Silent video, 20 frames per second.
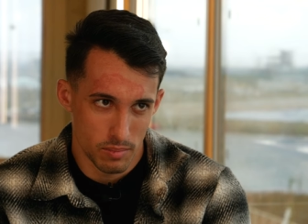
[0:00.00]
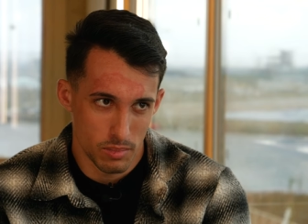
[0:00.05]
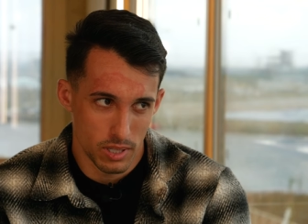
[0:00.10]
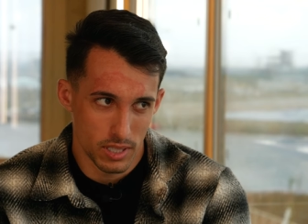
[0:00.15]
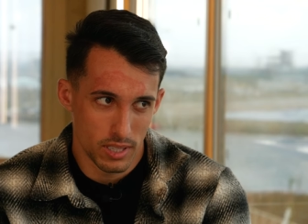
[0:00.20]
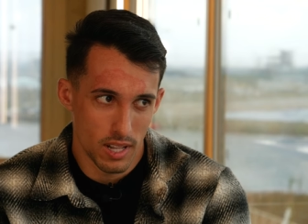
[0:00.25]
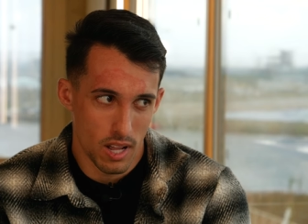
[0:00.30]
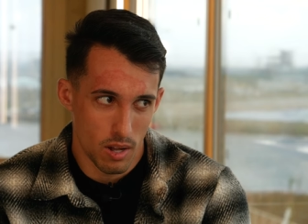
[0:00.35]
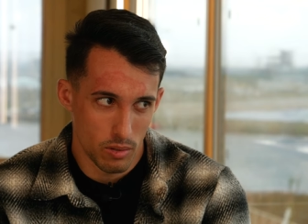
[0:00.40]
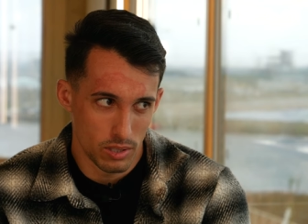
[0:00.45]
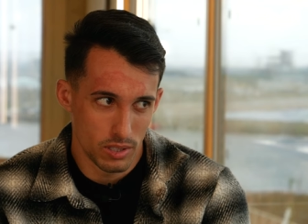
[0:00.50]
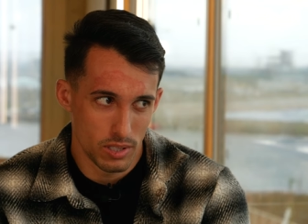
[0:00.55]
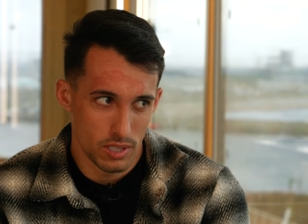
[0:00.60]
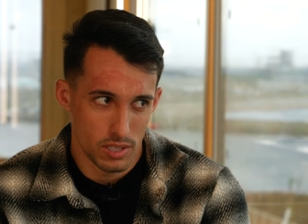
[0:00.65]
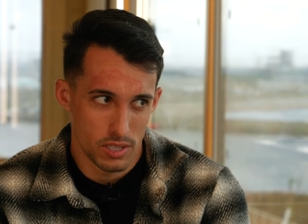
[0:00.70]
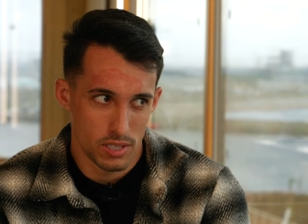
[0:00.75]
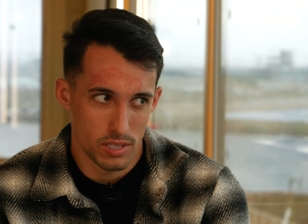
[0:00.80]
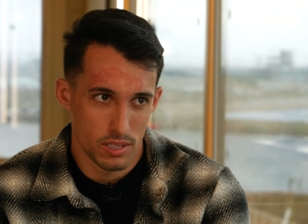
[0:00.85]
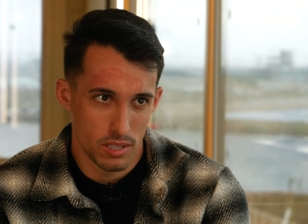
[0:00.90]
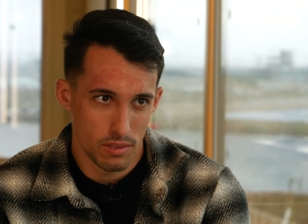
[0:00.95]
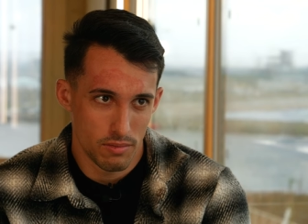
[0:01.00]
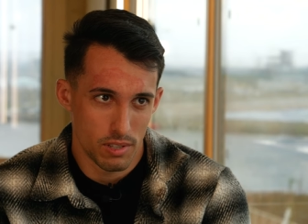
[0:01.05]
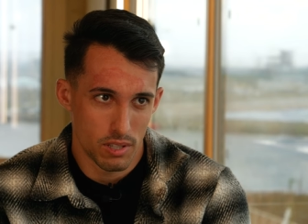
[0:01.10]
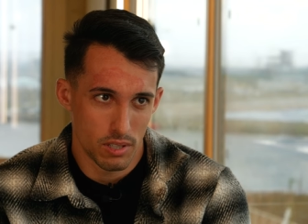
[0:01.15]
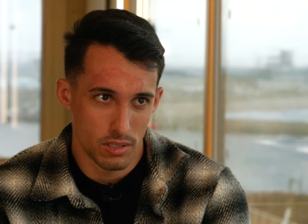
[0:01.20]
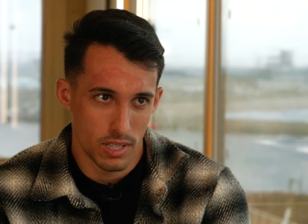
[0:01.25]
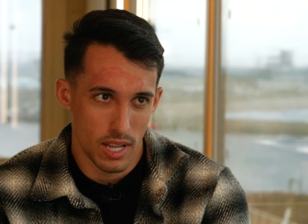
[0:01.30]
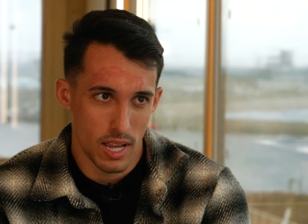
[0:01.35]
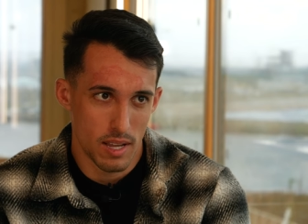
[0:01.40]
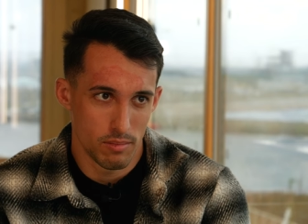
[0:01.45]
but now in this
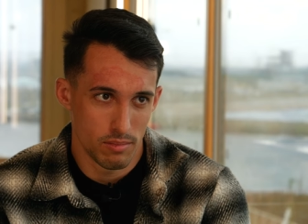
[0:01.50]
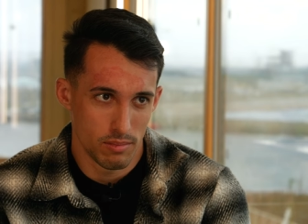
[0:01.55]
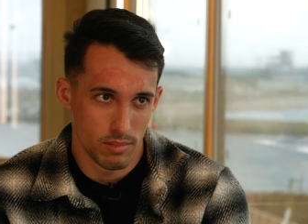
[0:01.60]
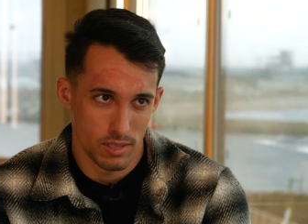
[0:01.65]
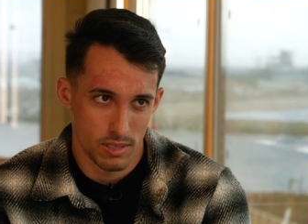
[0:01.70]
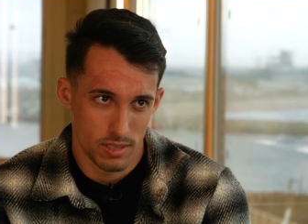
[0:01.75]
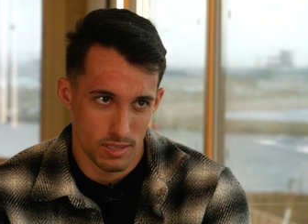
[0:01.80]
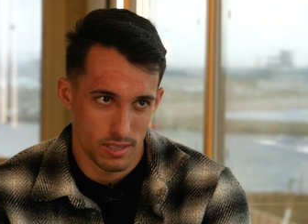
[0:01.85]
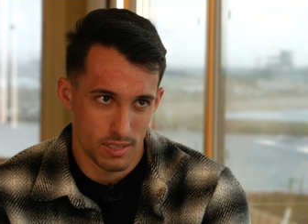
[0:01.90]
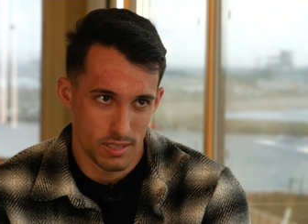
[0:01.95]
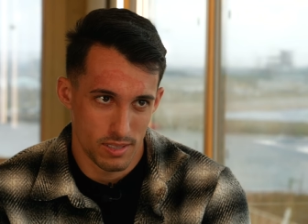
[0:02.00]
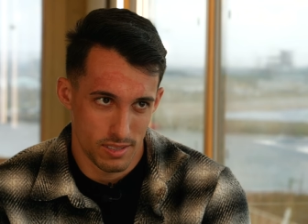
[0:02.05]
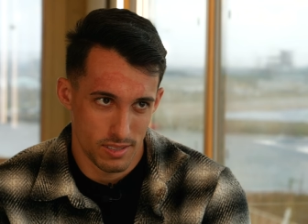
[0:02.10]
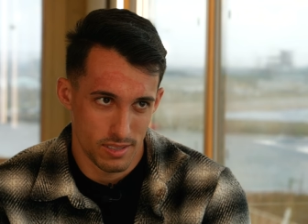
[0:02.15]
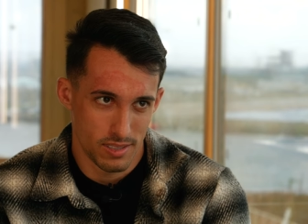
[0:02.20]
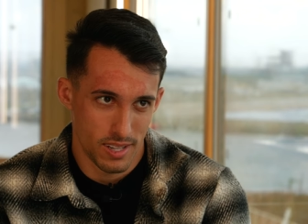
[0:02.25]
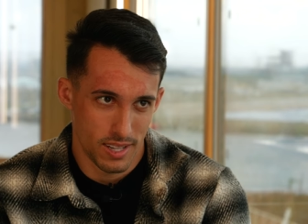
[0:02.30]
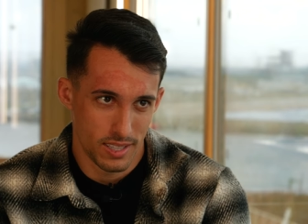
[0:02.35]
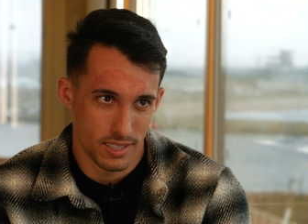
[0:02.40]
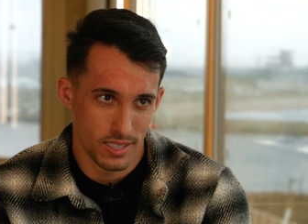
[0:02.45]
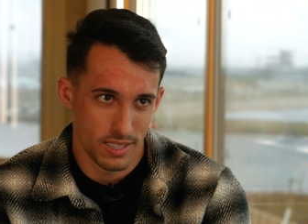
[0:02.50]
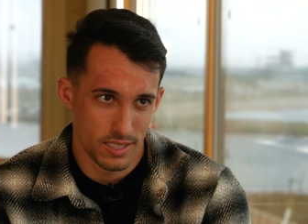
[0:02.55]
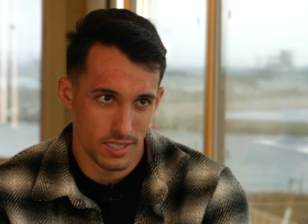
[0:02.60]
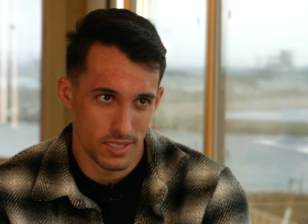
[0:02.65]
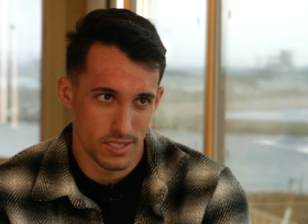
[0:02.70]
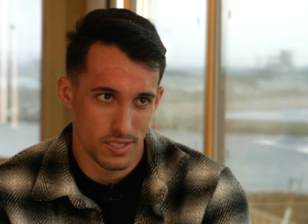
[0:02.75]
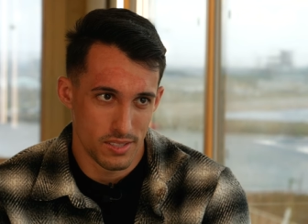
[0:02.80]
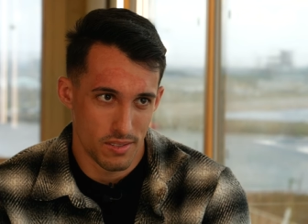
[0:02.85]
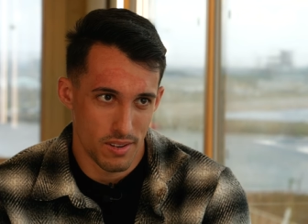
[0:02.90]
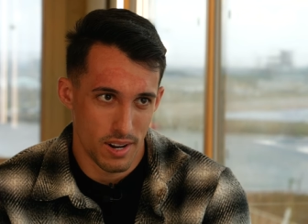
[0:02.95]
difficult time, it's, I think
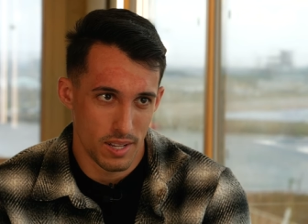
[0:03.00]
it's the